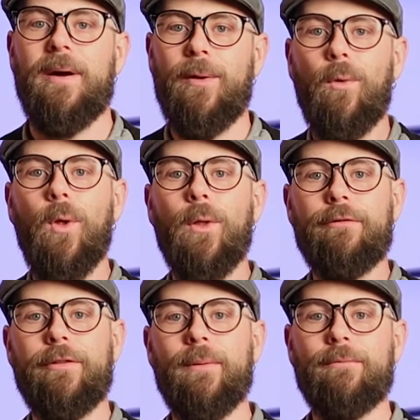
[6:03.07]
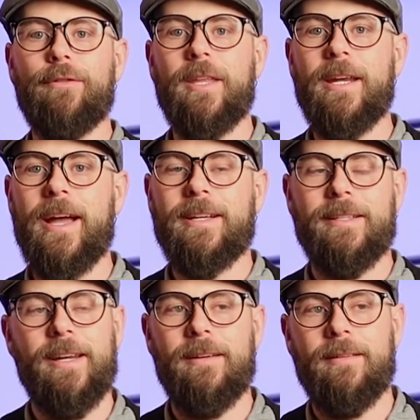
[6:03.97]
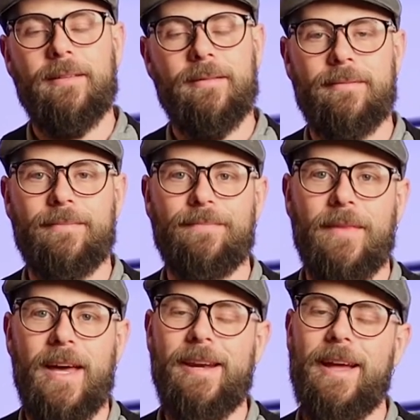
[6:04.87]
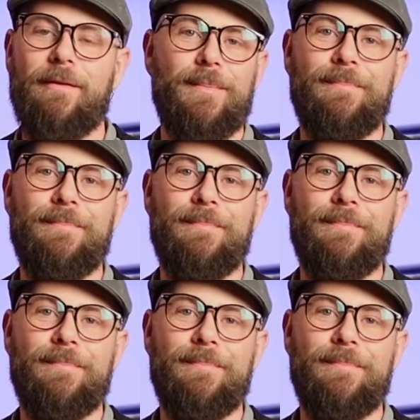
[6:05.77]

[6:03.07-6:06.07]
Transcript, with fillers: my roll of film for the day because I didn't I didn't have any